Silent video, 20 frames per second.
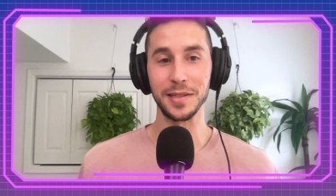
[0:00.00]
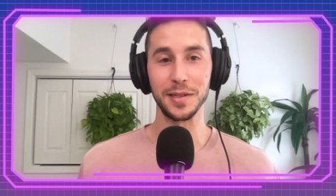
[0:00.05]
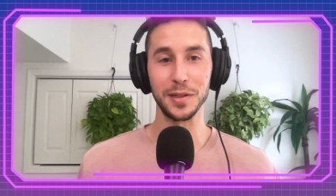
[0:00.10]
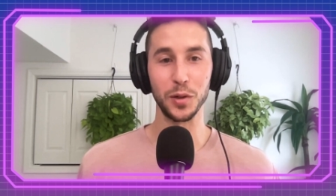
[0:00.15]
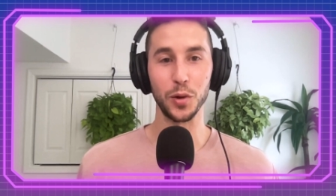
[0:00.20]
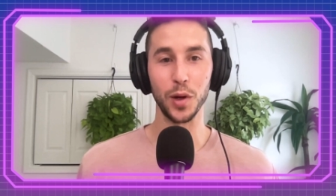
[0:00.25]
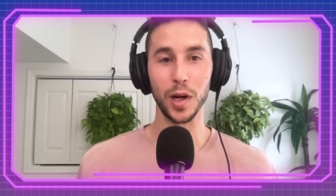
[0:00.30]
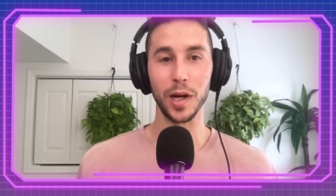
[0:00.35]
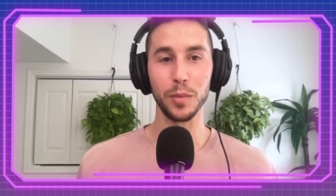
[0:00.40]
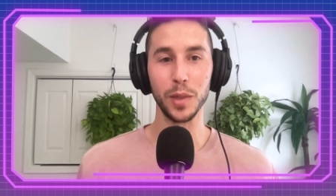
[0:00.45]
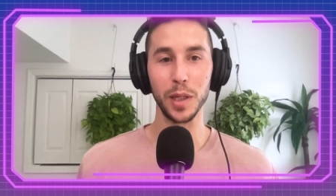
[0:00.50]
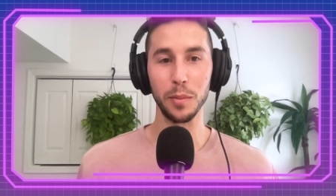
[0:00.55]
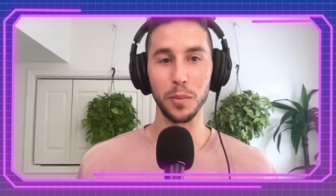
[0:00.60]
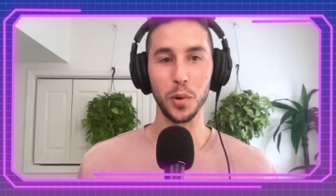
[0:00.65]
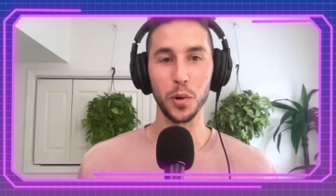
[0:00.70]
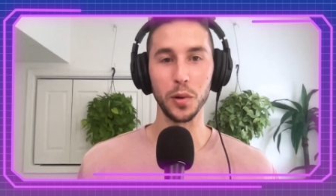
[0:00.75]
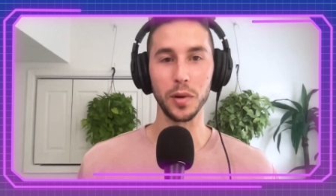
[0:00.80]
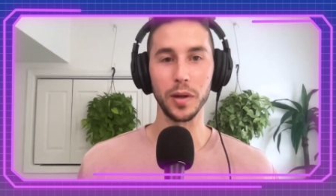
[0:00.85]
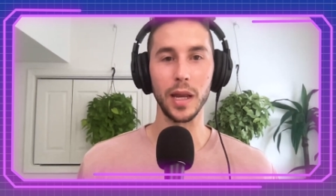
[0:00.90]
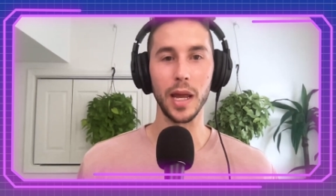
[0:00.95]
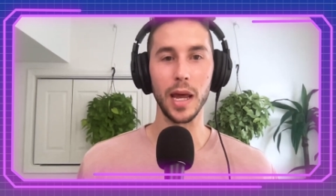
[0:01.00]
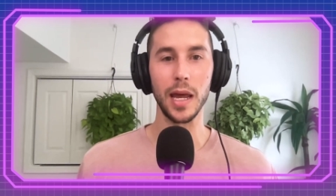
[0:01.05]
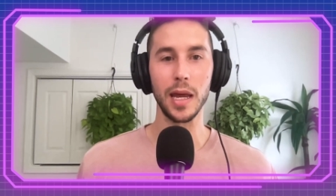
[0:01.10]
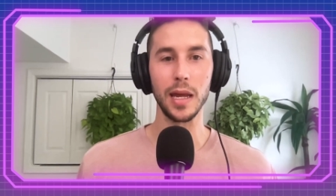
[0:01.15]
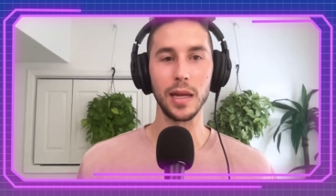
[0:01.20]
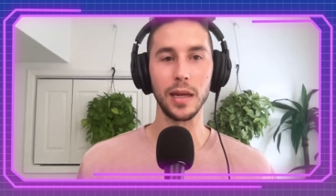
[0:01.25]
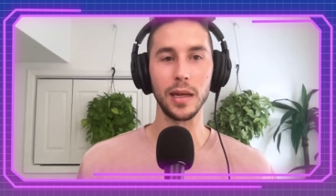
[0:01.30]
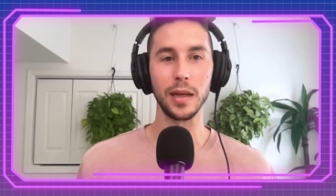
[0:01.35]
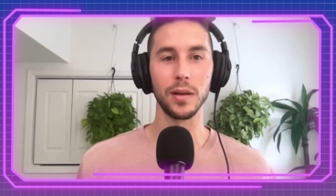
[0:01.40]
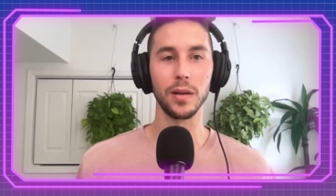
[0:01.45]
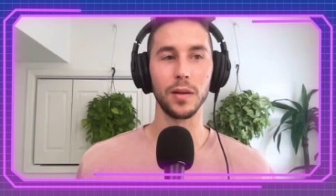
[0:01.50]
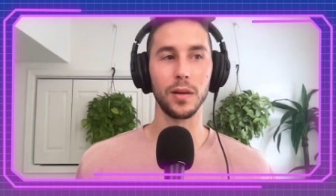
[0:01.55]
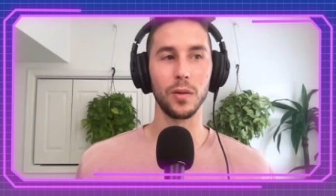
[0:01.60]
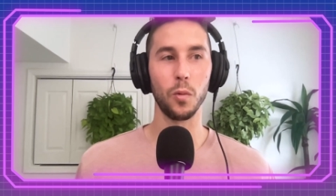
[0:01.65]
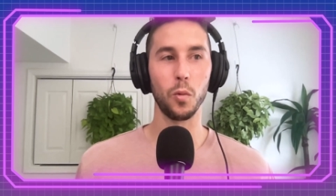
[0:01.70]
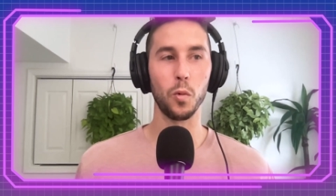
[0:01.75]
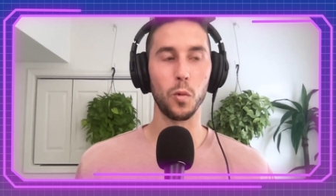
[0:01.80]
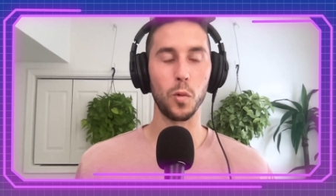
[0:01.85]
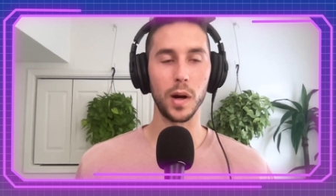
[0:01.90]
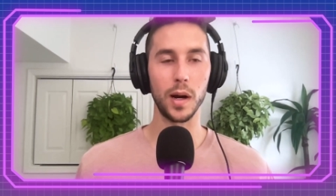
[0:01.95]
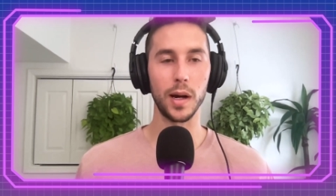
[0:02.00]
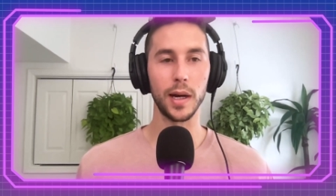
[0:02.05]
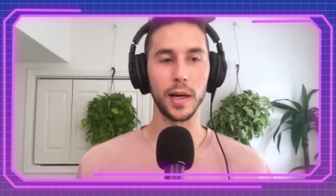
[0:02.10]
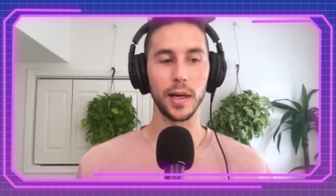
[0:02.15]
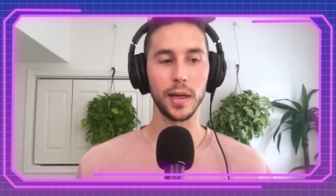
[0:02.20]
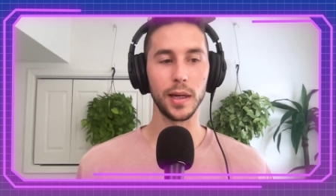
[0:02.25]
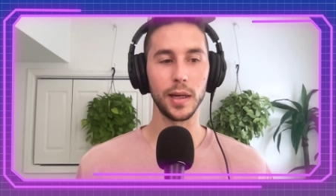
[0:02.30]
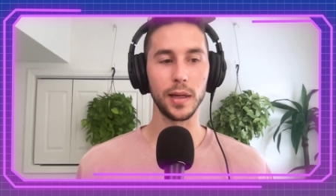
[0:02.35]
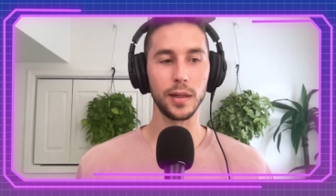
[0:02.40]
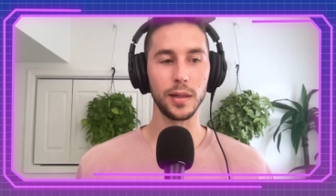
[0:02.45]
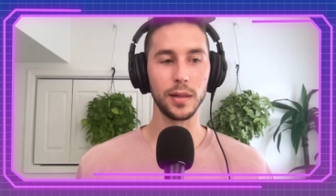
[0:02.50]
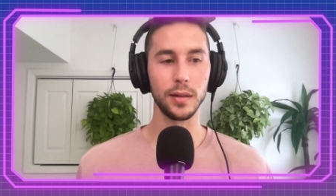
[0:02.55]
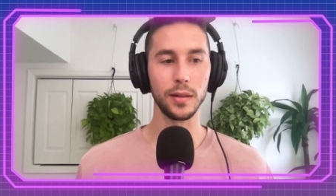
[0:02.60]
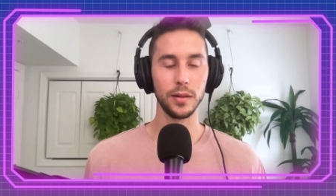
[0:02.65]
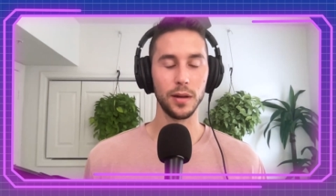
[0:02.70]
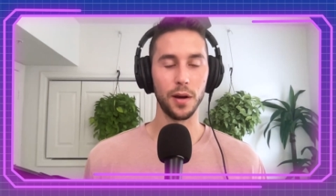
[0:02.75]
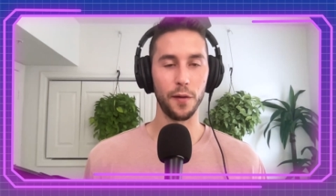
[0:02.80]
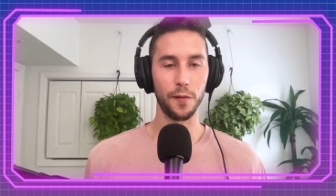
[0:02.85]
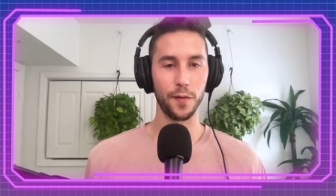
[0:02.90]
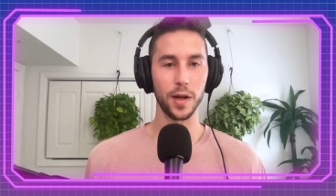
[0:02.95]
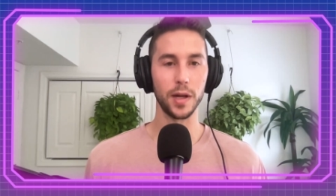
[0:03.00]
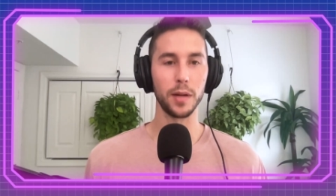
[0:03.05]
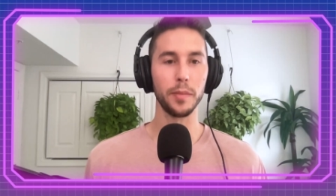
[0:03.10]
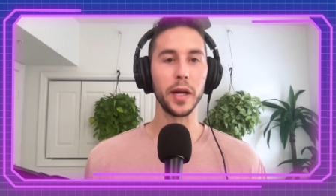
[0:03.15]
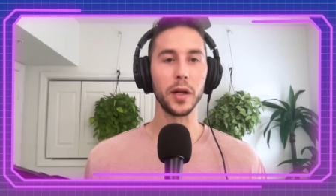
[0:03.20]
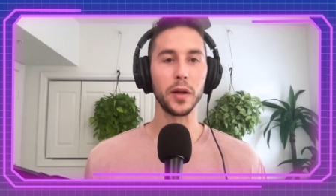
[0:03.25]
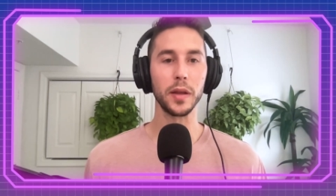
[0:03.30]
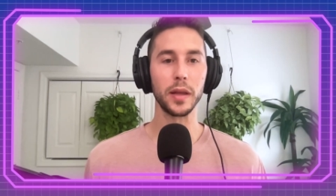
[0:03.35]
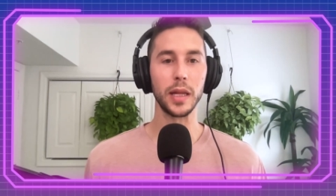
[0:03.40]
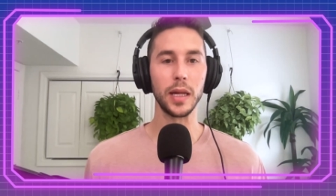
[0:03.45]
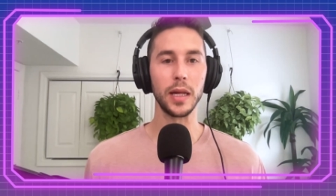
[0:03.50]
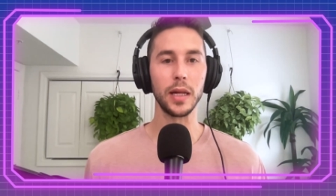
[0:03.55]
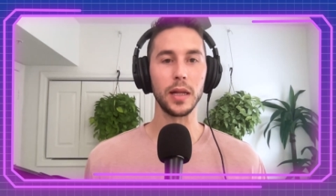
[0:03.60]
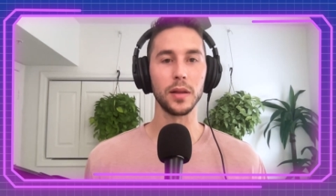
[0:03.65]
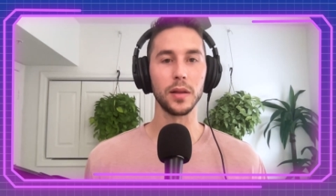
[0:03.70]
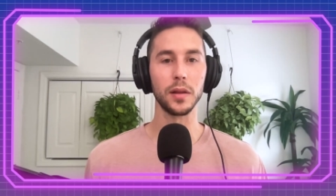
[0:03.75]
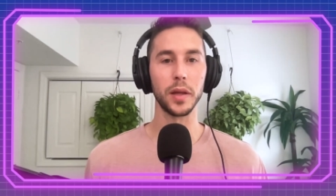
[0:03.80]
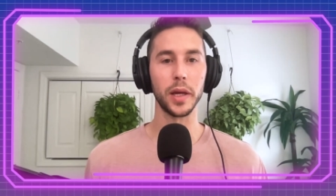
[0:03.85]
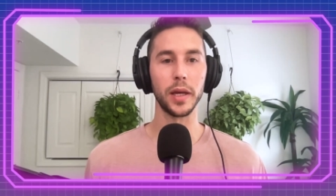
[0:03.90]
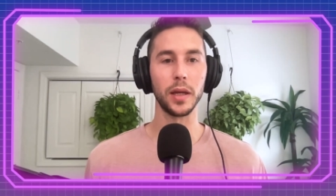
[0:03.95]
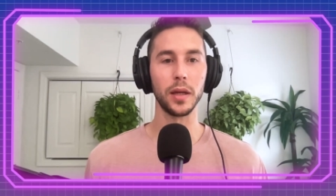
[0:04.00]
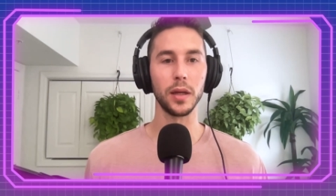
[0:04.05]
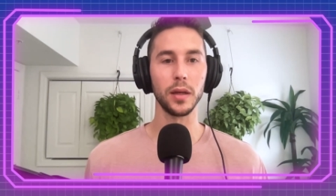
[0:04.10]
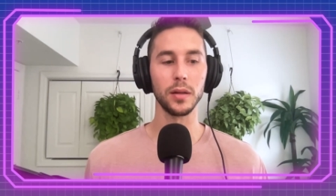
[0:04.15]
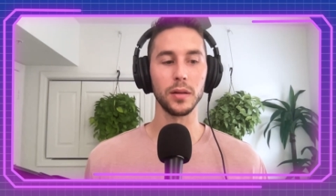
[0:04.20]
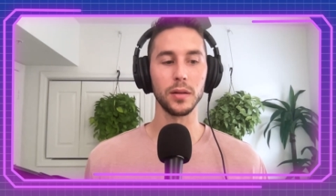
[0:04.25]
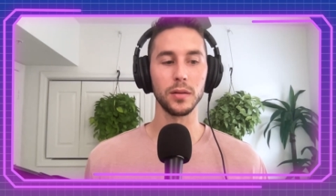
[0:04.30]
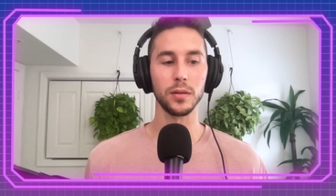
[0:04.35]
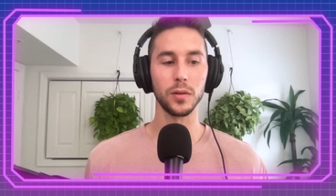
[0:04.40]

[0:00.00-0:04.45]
is incredibly important and why a fundamental thing like